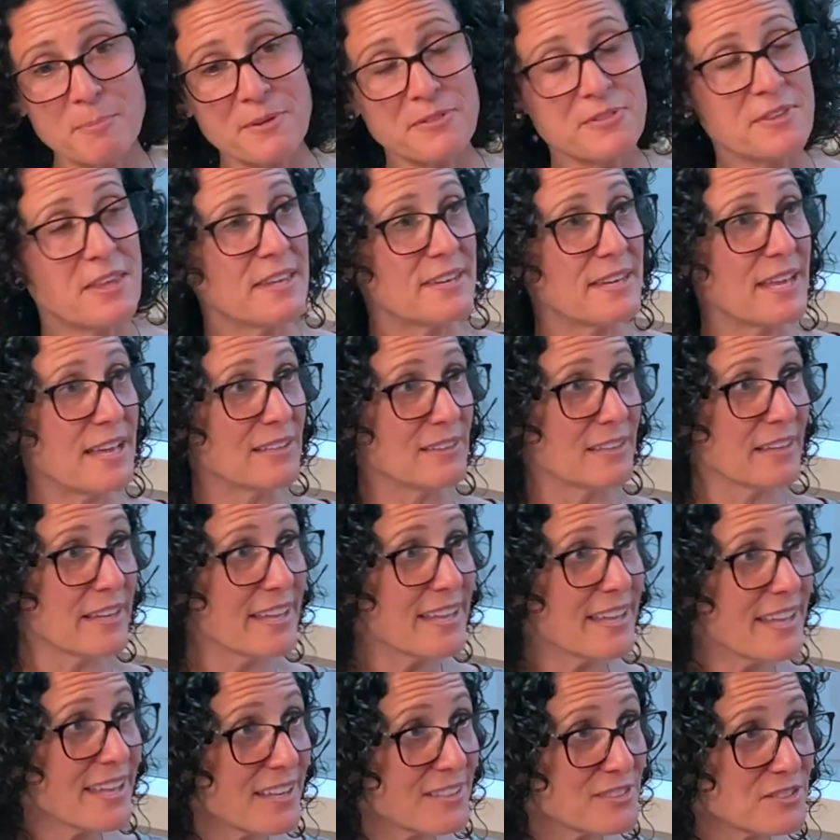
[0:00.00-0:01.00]
but then
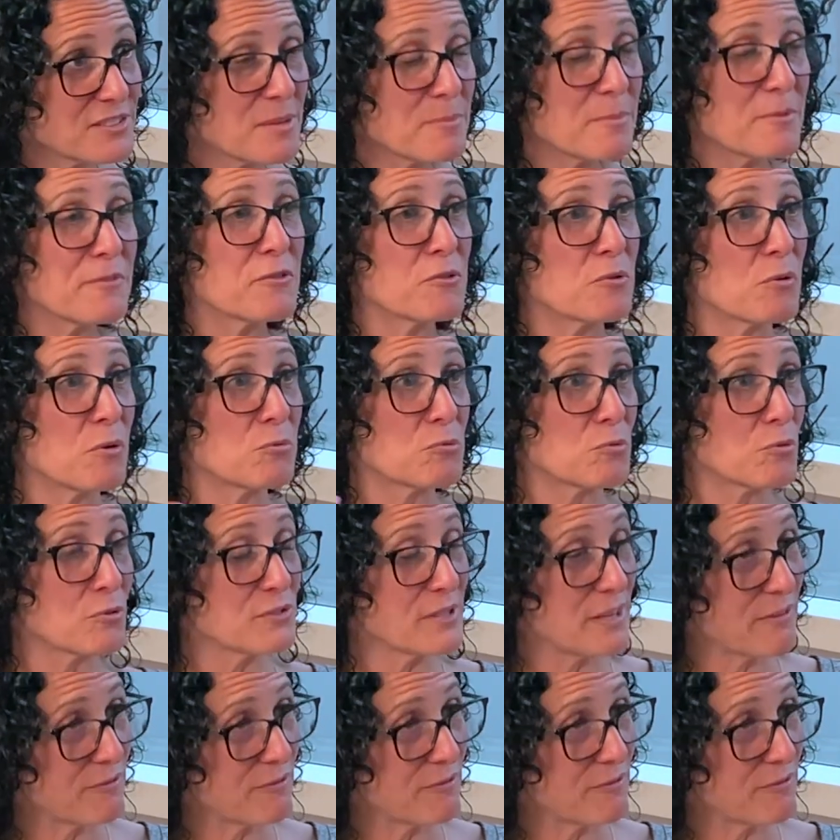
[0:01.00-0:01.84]
LA has some of their own rules.